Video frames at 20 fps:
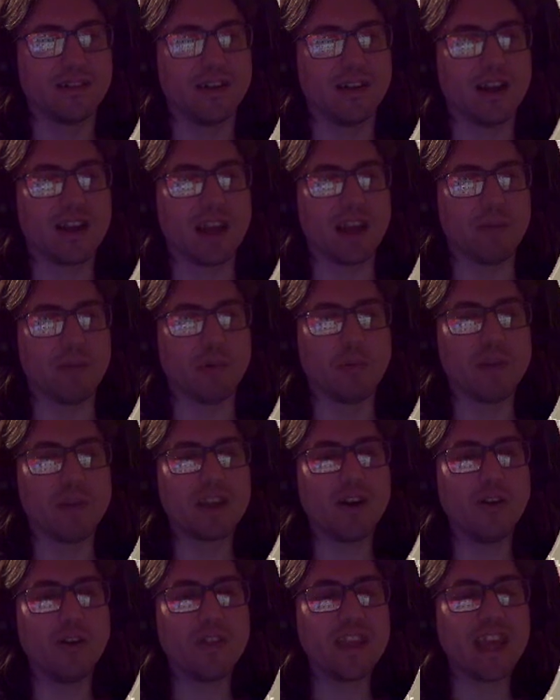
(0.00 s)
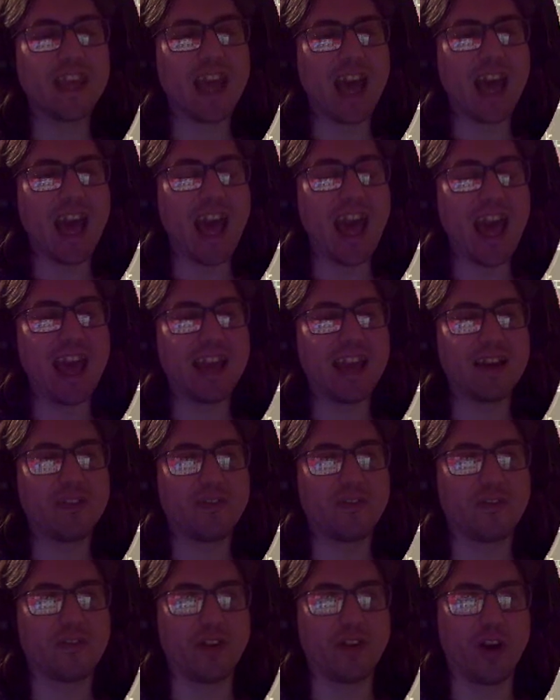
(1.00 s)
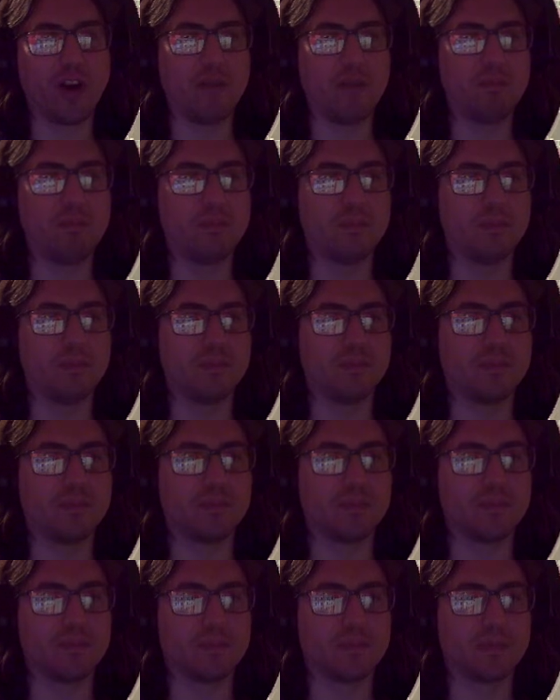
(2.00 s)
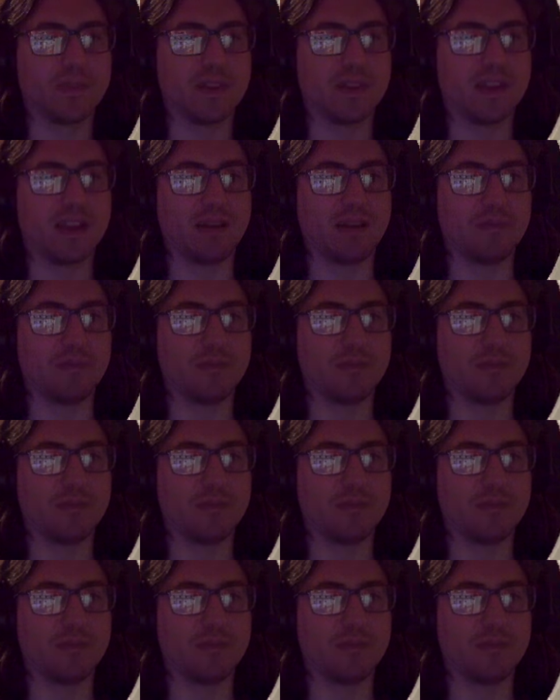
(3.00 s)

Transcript: Okay, well, we got the egg from the thing.